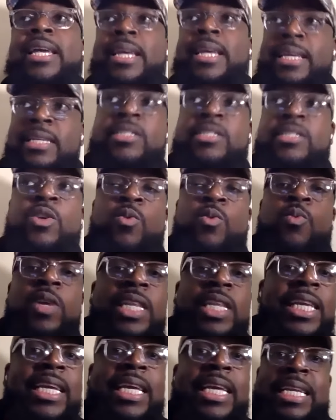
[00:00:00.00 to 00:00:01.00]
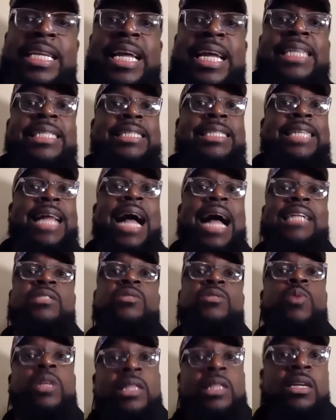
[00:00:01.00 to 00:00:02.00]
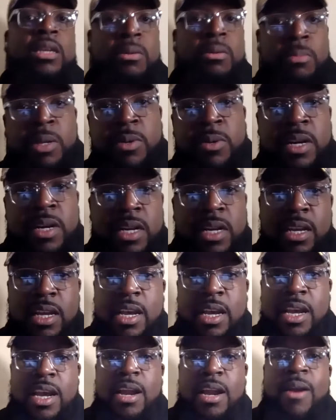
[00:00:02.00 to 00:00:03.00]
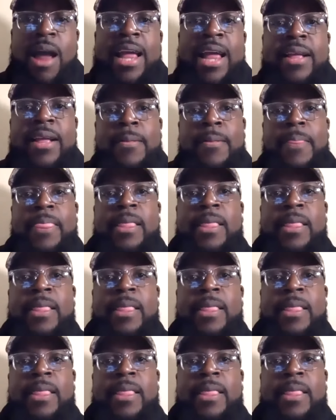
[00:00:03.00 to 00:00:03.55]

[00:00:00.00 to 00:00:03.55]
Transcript: is to really connect the dots with the community, right? Mm-hmm.